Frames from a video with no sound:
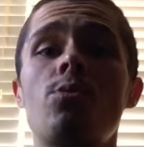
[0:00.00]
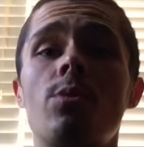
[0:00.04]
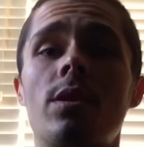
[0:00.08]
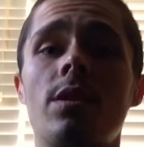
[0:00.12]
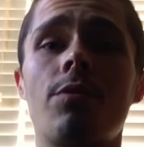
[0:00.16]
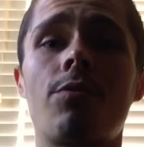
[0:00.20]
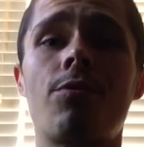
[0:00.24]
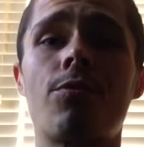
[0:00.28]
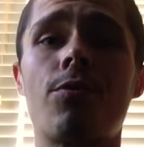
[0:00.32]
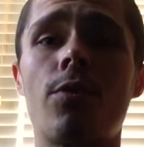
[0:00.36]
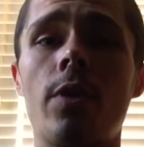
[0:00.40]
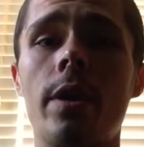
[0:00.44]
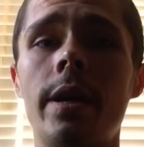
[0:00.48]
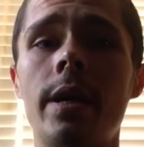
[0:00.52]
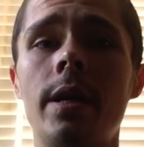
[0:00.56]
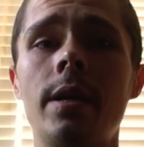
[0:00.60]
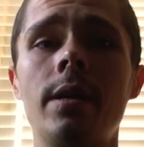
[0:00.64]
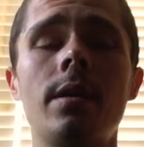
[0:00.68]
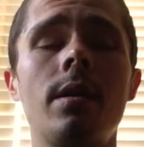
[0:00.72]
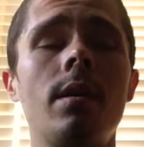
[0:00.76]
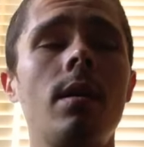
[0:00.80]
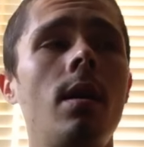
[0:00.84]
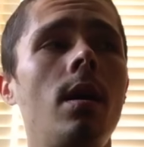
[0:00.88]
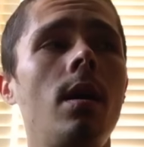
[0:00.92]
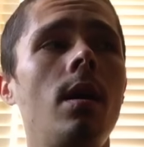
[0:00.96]
with a
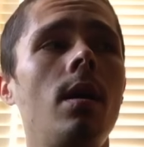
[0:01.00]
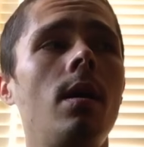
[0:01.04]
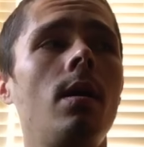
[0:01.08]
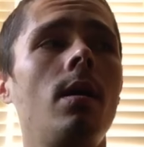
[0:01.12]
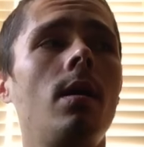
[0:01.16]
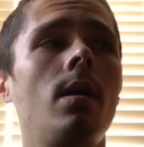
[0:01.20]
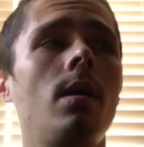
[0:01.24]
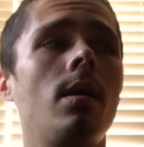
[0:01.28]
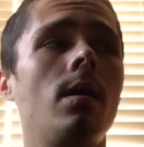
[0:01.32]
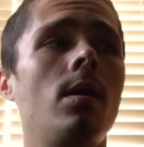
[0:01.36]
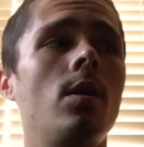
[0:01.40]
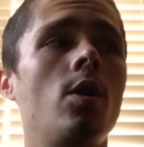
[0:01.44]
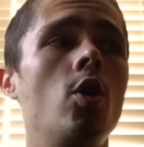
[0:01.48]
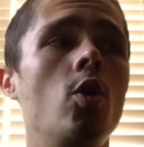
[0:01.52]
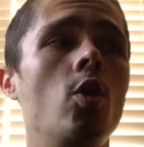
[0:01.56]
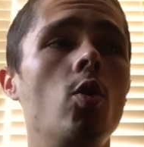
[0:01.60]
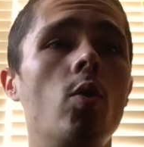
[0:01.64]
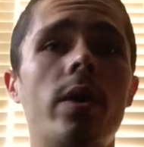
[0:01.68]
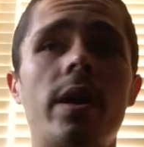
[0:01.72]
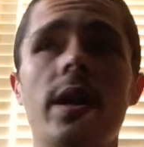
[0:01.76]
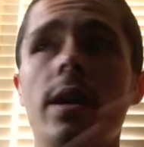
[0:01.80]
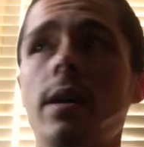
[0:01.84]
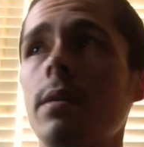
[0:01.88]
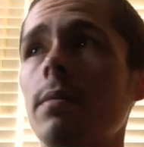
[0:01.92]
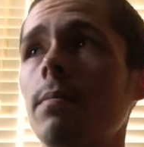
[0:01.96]
friend who
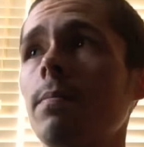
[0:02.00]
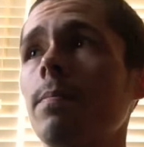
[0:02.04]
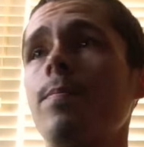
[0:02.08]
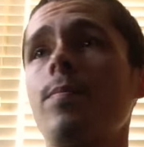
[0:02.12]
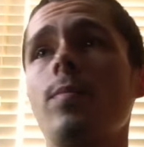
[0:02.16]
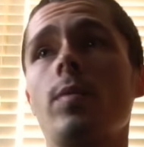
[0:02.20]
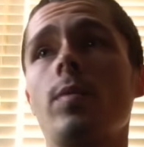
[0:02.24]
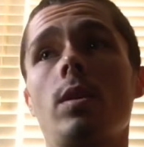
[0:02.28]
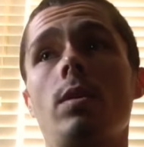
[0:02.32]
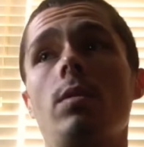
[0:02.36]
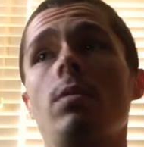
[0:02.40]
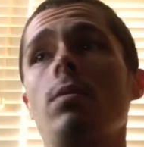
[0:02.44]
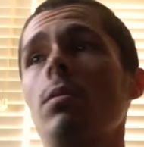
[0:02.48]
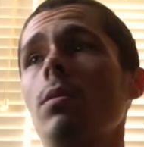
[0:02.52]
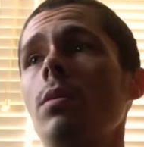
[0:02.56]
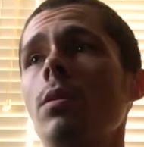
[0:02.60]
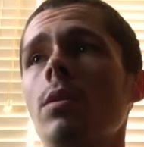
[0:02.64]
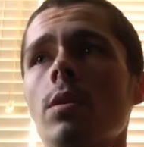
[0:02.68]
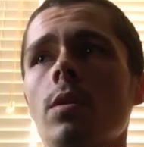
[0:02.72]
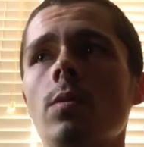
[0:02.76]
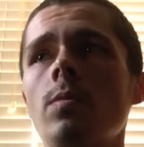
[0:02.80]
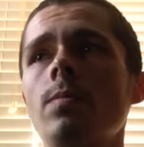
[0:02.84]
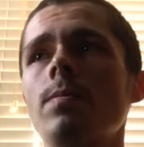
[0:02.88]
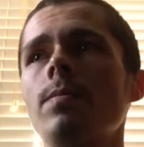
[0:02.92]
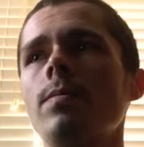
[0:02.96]
can, you
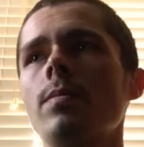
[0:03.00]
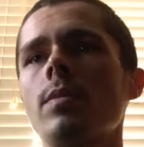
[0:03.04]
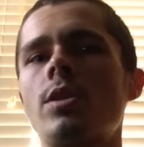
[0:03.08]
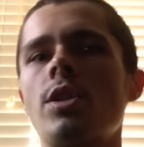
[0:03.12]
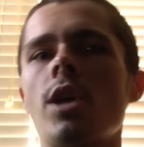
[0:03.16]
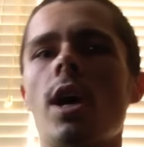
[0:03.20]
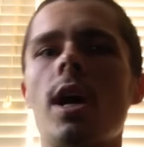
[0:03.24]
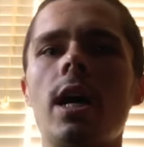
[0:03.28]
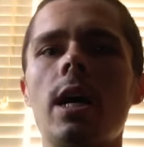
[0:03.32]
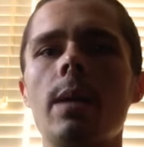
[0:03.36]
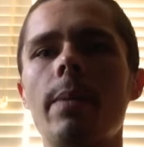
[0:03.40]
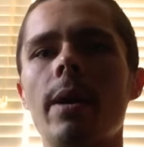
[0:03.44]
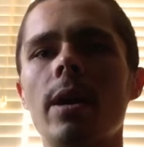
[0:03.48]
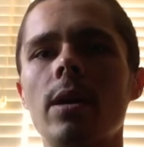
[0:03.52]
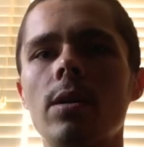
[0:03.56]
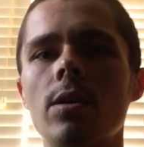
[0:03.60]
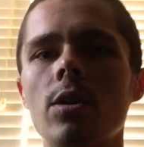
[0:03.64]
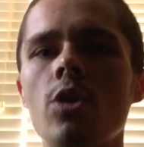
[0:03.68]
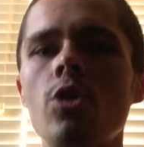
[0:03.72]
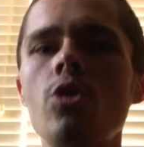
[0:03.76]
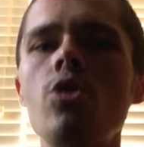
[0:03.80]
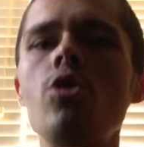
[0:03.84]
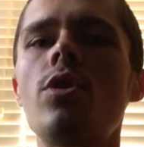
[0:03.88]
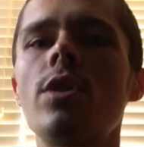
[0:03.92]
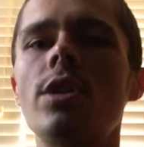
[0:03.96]
know,
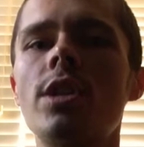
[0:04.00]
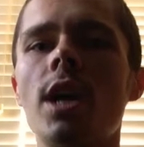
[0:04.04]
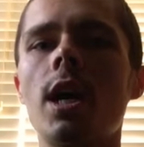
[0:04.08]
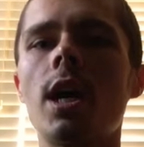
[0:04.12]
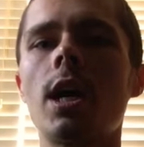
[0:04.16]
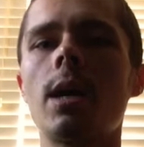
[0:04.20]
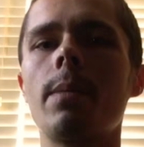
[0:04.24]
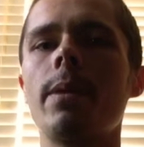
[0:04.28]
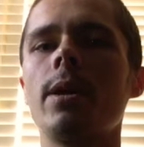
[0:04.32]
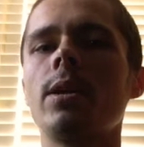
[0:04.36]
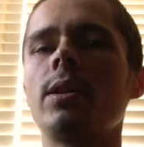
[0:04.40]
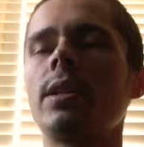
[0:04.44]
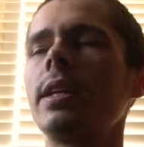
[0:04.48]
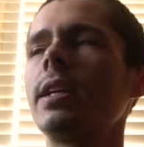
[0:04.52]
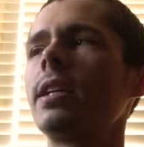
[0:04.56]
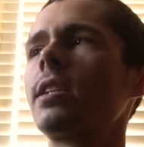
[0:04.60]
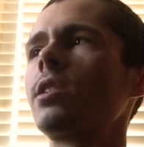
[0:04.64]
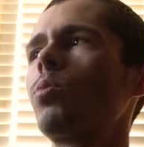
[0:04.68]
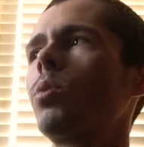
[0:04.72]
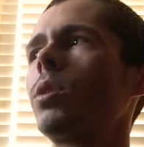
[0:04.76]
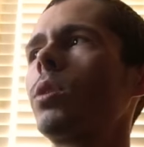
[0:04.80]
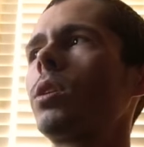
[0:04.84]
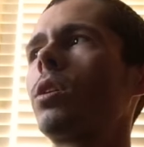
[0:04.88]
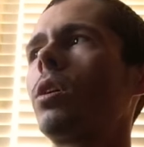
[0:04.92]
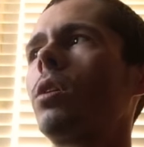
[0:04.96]
who you could talk about things
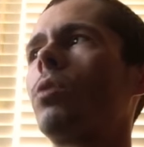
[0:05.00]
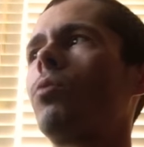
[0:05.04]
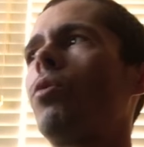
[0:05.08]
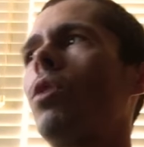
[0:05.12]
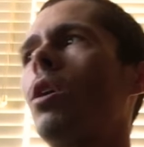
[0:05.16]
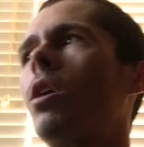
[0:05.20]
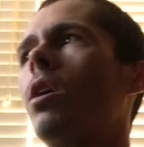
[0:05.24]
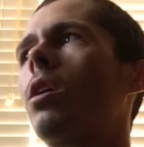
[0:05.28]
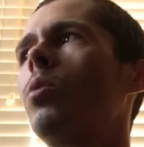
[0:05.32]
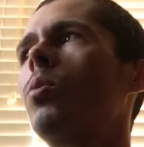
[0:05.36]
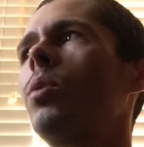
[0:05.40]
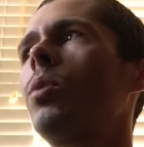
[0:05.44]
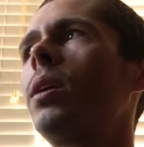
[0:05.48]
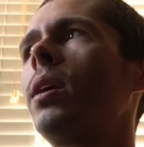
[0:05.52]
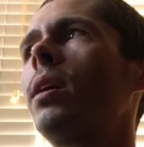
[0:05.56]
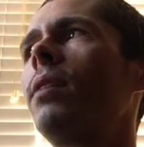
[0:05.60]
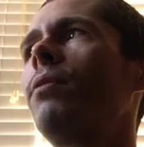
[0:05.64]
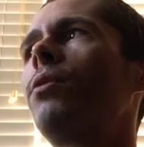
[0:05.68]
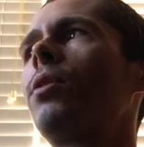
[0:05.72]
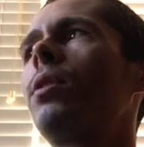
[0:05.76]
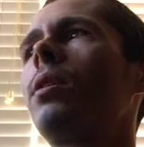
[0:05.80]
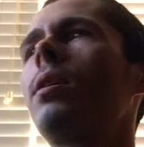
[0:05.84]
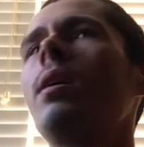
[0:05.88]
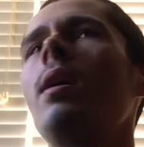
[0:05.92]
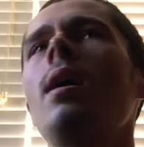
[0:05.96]
with on Raw or
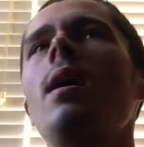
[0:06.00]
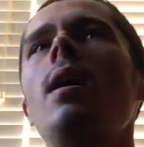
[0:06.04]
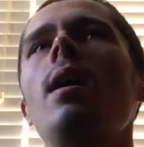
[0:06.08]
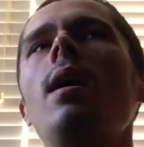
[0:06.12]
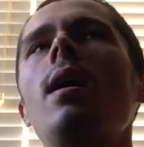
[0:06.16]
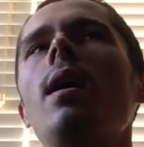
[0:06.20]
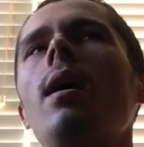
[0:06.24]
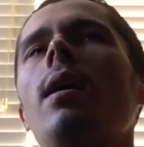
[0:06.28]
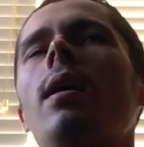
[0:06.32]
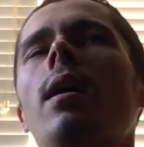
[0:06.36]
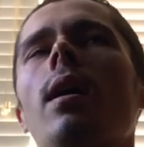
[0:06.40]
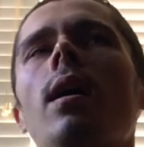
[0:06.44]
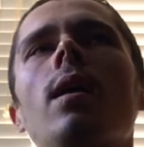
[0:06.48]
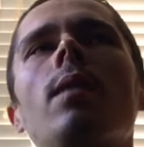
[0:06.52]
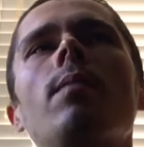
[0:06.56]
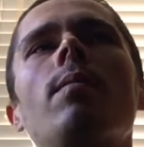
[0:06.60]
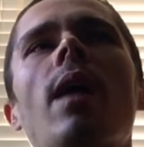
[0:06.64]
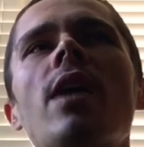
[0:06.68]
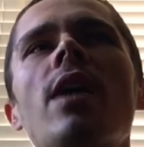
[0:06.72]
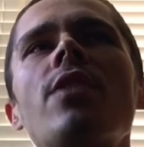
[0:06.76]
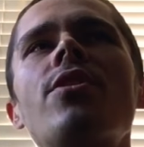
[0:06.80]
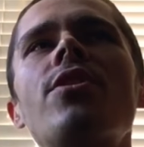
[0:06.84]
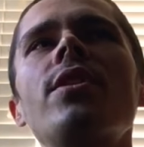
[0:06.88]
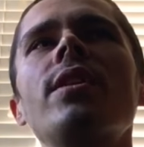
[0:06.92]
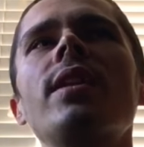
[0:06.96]
whatever,
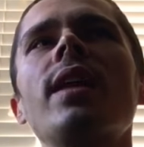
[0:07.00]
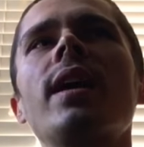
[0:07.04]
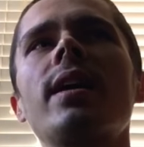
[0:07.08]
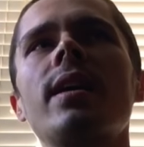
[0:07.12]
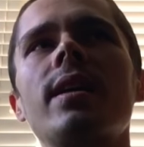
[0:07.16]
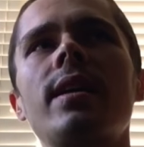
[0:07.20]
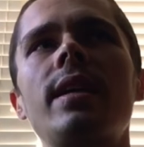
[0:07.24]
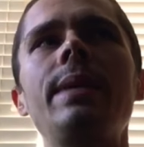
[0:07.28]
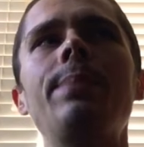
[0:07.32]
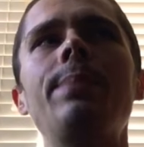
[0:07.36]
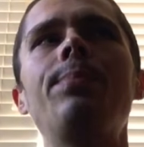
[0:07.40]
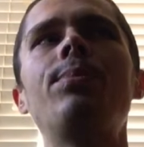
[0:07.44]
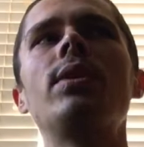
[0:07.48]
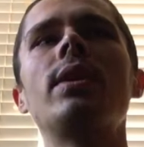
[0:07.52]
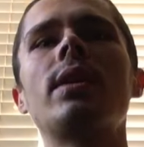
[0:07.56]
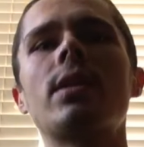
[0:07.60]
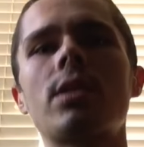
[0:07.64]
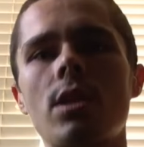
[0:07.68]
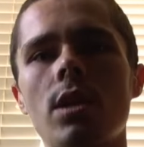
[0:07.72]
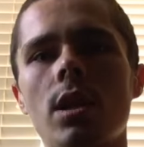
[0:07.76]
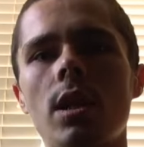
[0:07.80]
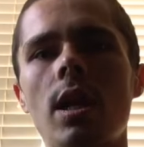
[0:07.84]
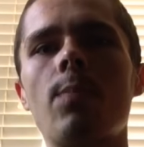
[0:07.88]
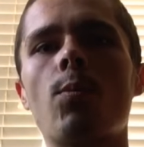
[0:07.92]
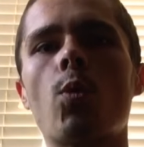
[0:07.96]
I think that can keep things
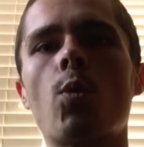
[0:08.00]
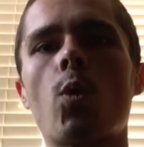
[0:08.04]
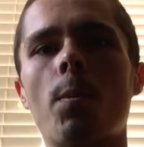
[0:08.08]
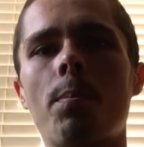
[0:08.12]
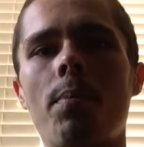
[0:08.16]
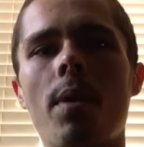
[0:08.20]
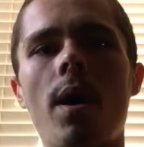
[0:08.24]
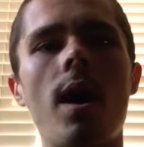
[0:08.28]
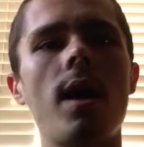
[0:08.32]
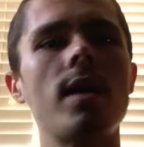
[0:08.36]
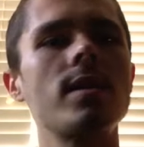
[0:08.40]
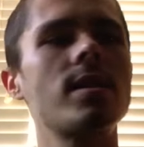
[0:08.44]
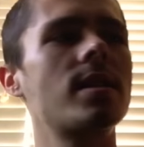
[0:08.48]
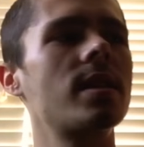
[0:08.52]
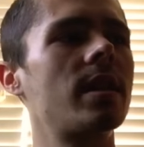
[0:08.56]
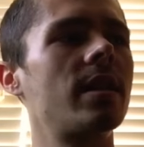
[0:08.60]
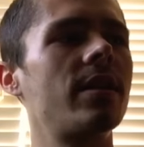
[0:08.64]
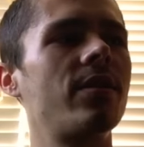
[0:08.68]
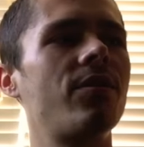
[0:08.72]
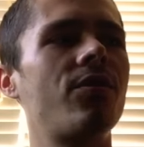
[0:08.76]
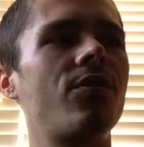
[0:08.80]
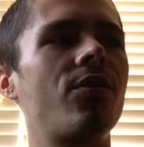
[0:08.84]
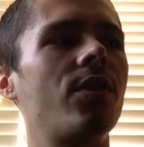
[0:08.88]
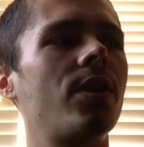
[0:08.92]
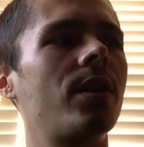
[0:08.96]
a lot more
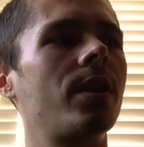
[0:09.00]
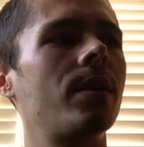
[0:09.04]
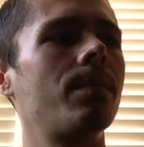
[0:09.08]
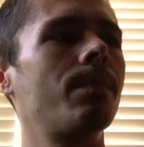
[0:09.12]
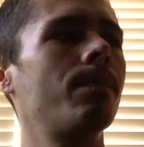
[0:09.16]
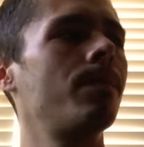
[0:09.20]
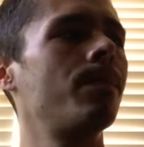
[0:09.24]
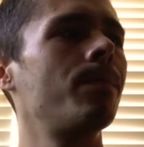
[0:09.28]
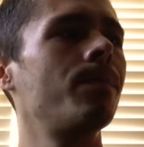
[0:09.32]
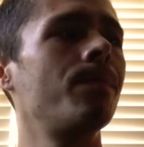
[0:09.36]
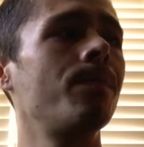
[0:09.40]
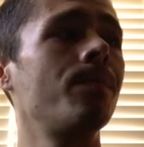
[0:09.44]
positive than